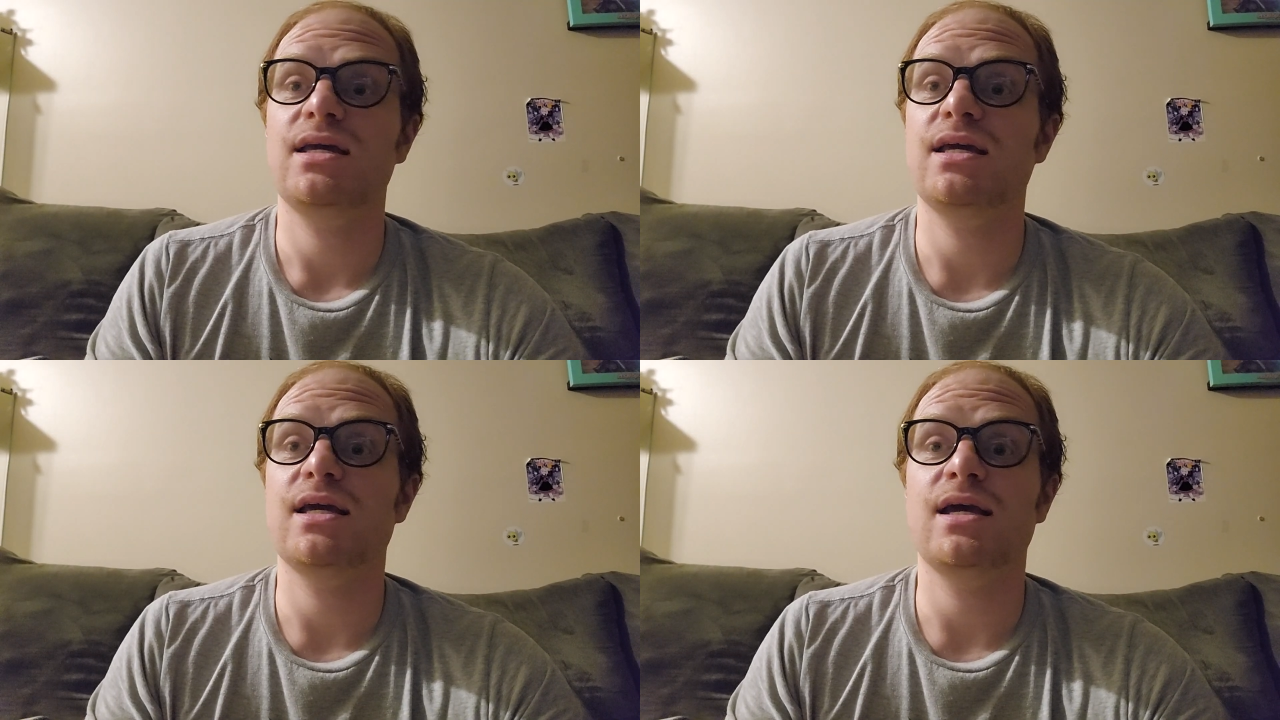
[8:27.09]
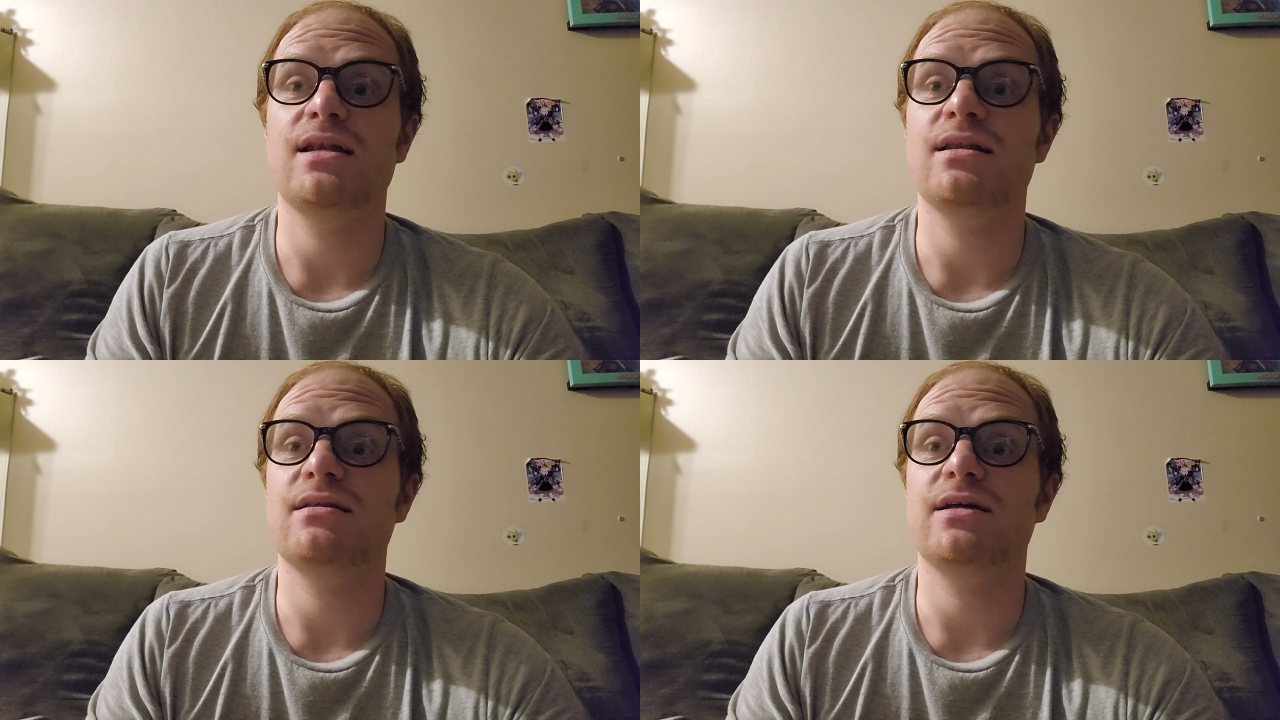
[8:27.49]

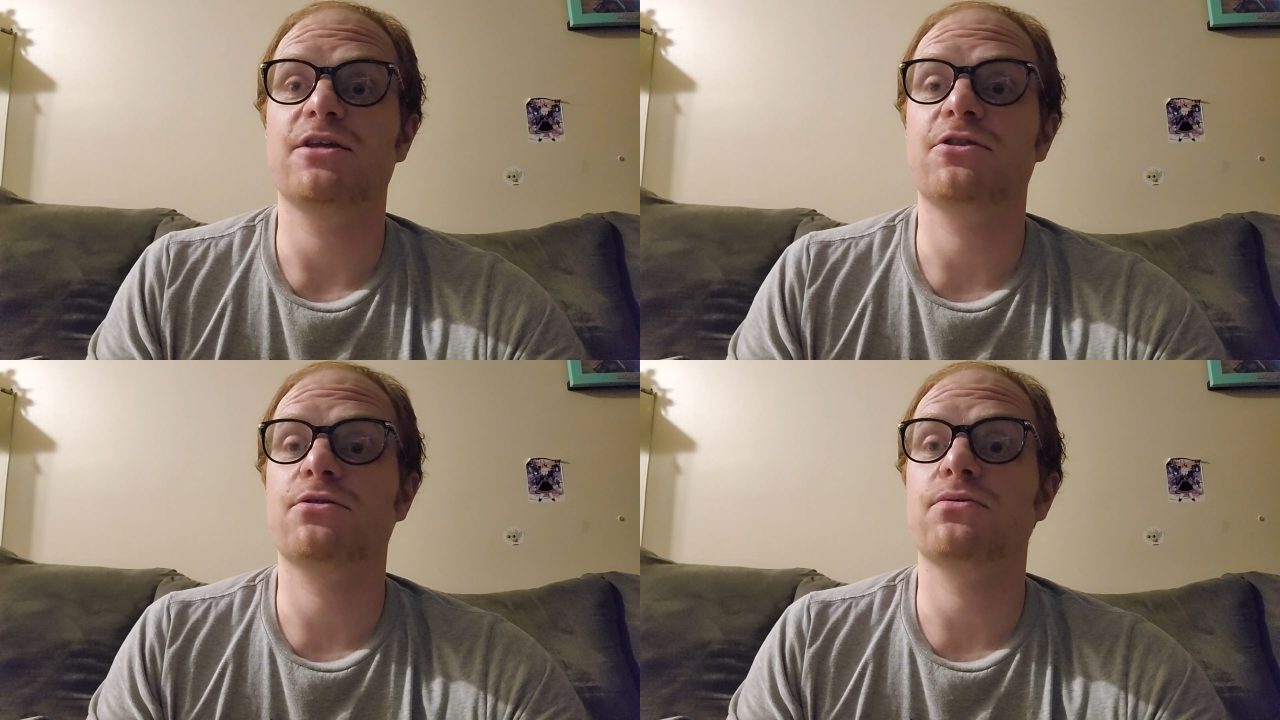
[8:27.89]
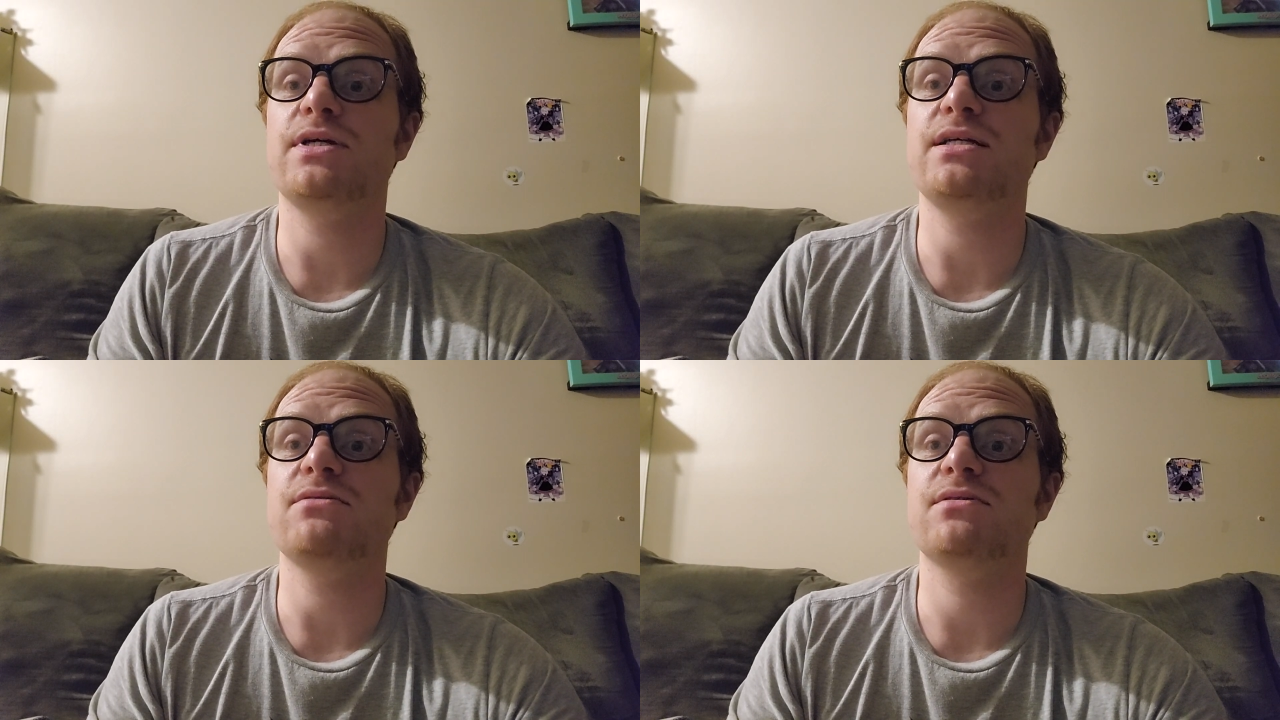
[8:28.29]
in like
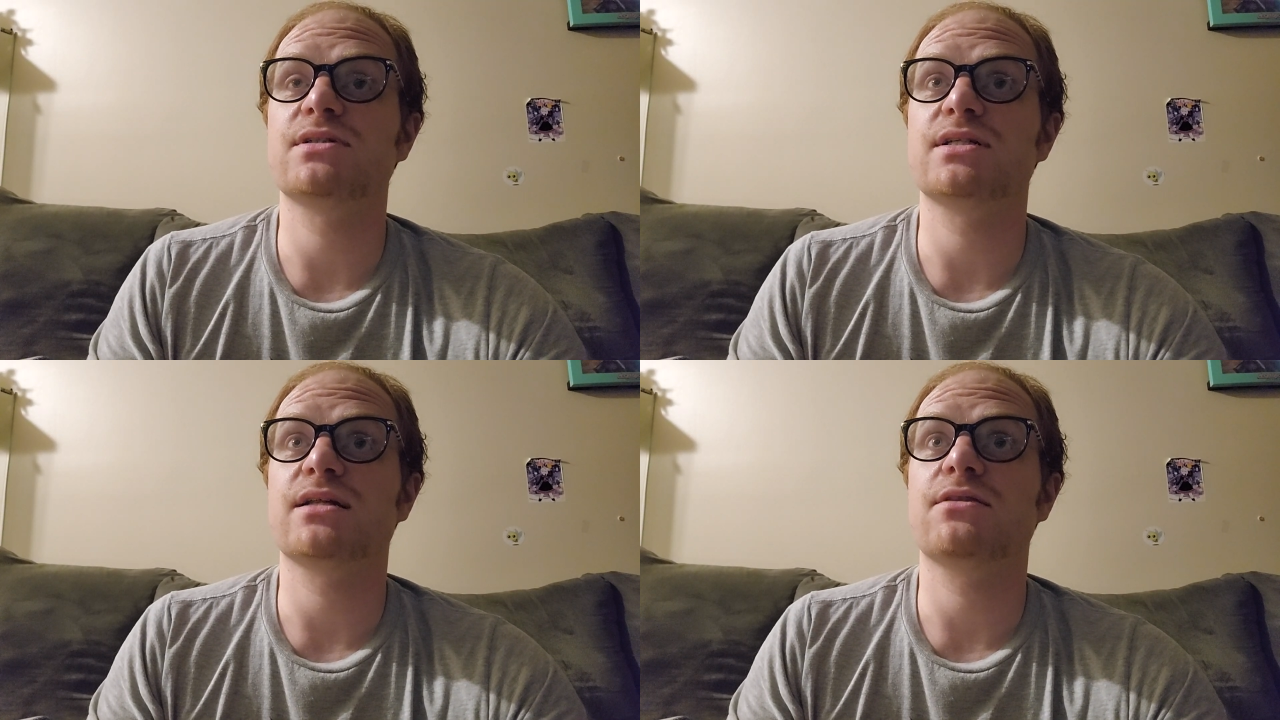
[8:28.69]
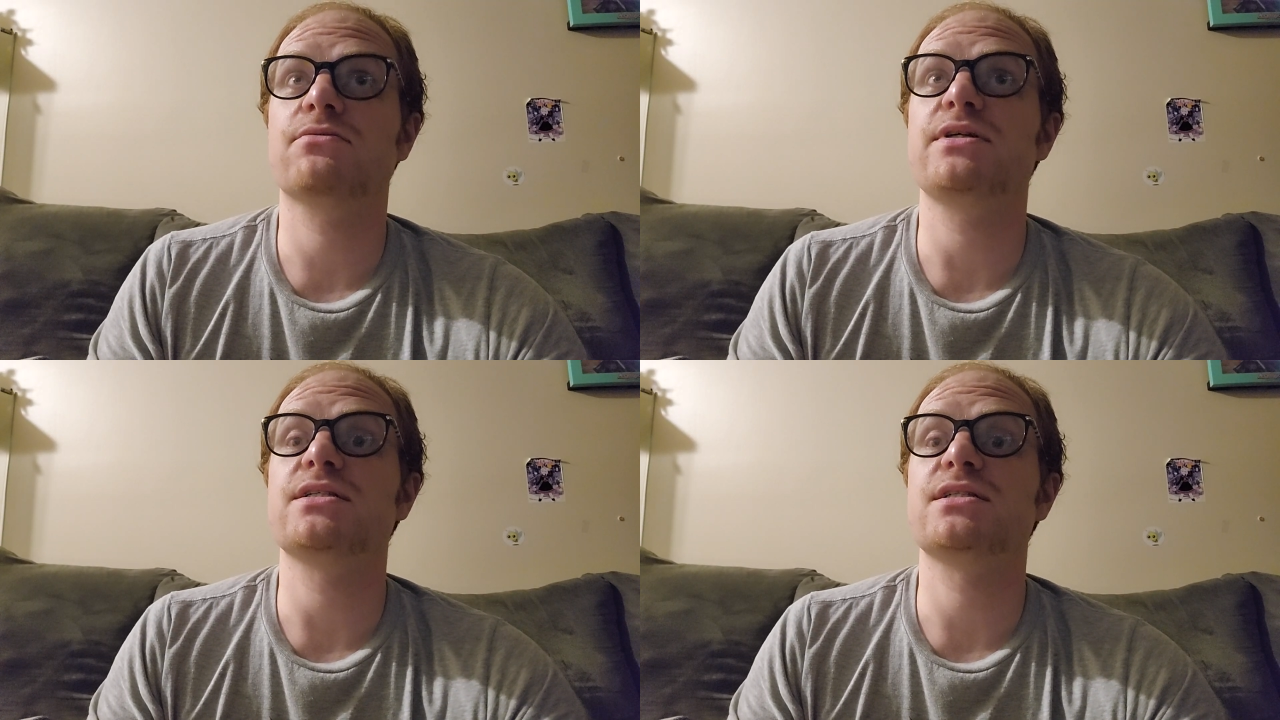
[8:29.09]

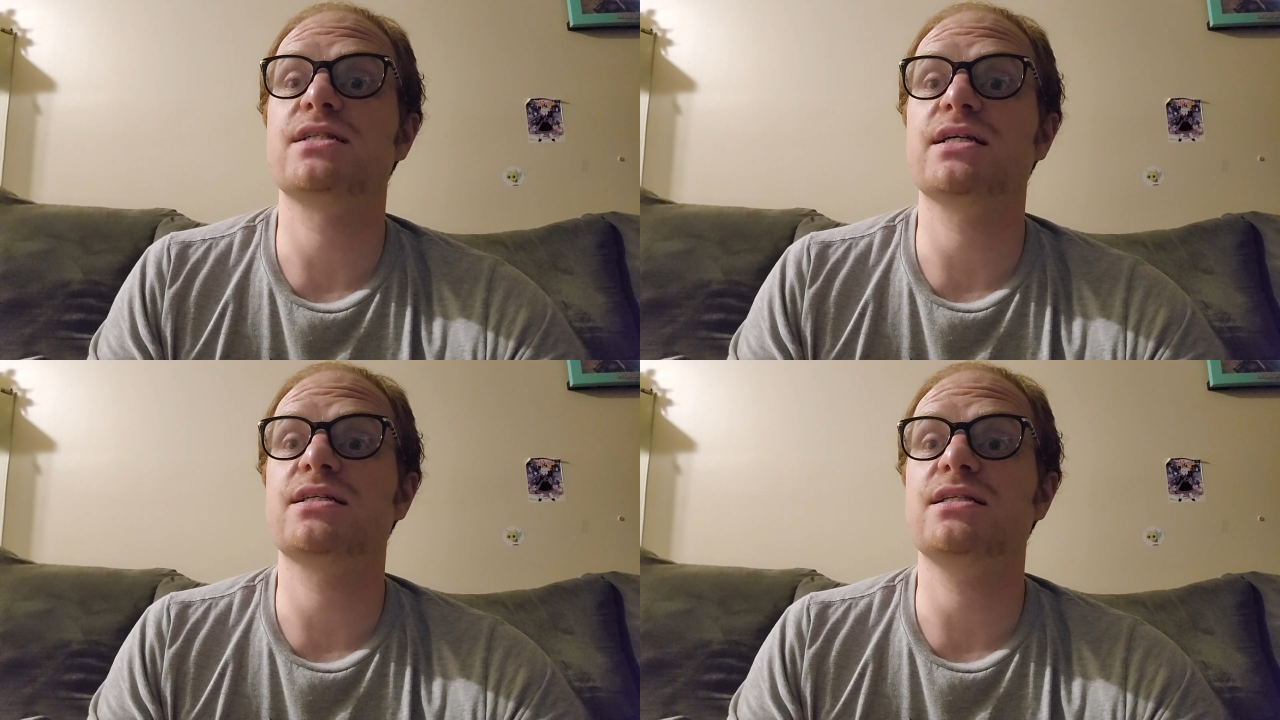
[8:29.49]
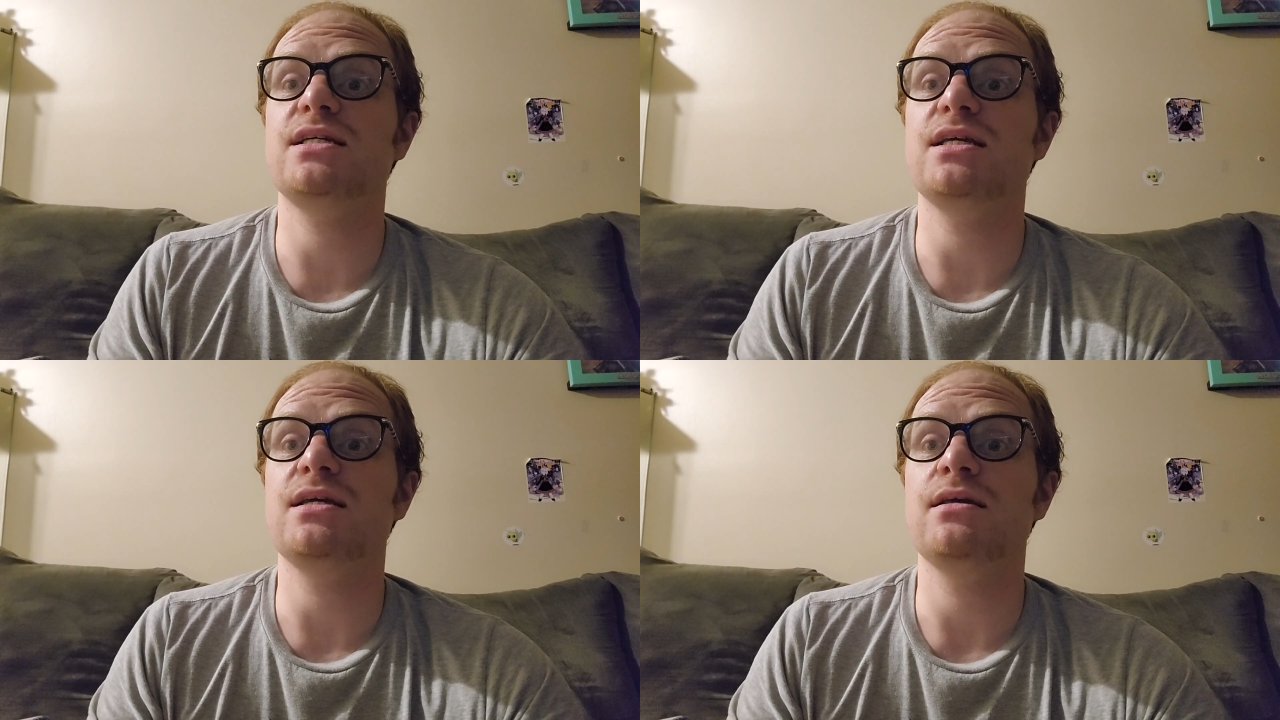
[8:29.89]

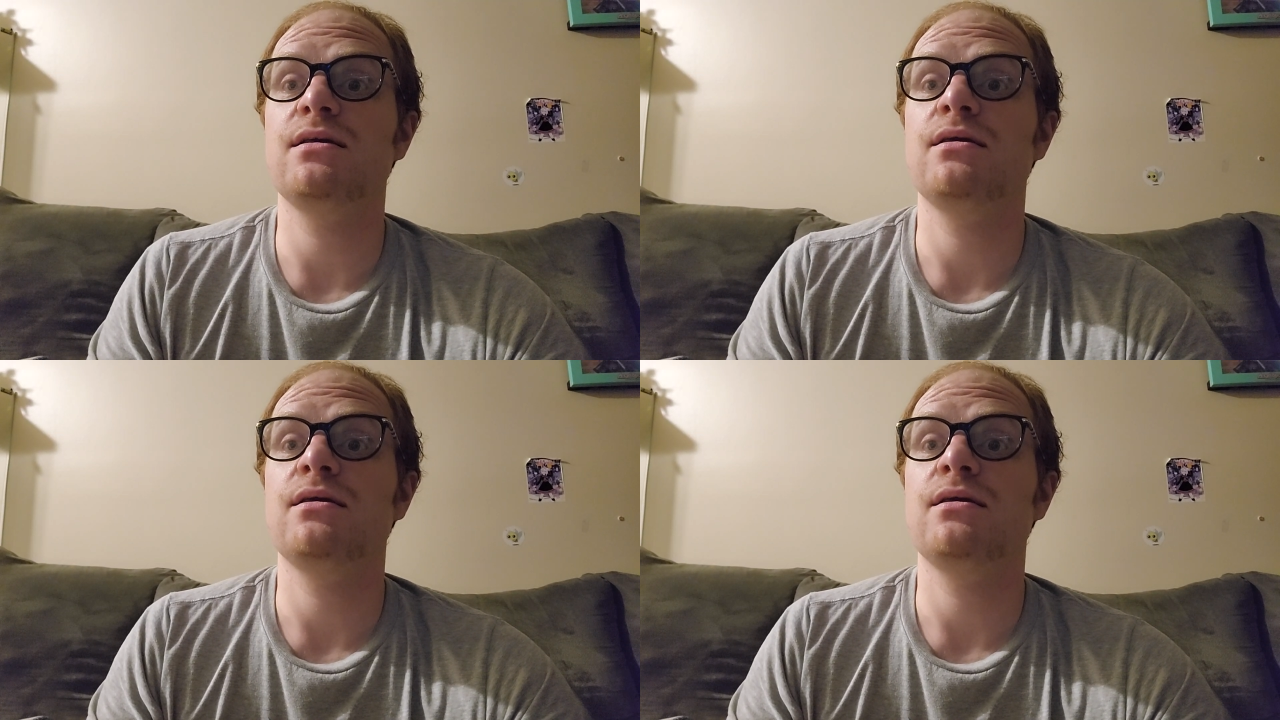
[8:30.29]
360